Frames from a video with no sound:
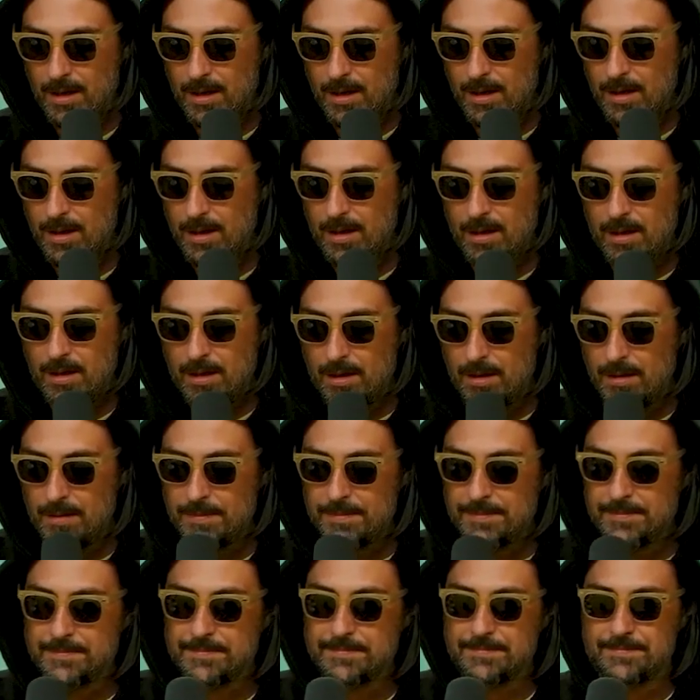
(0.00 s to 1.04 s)

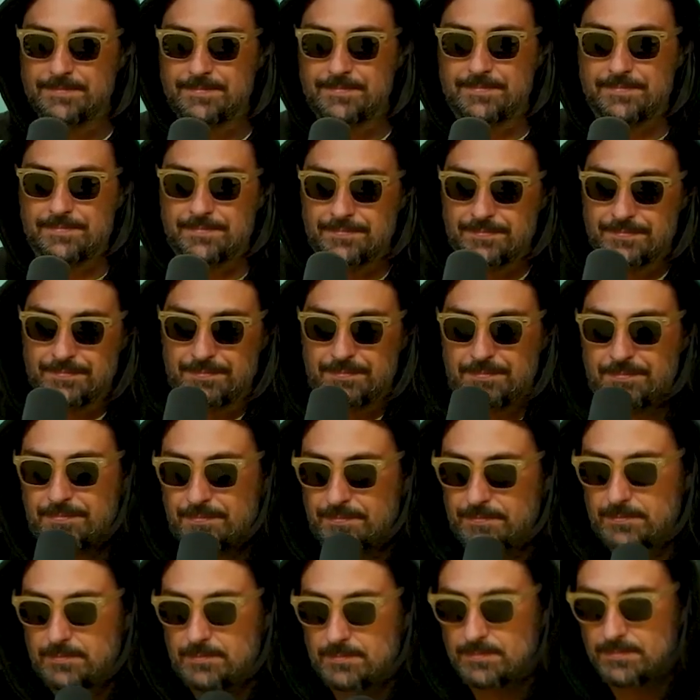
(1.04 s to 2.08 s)

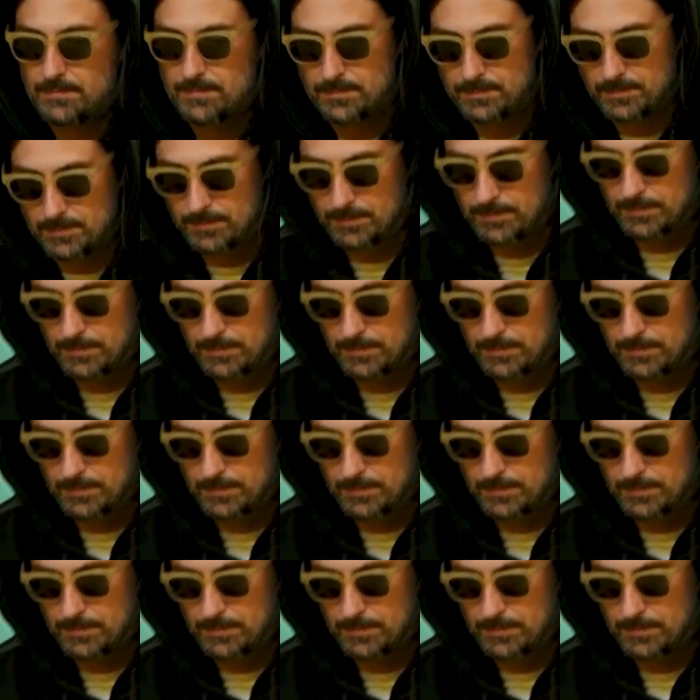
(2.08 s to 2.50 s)
(not speaking)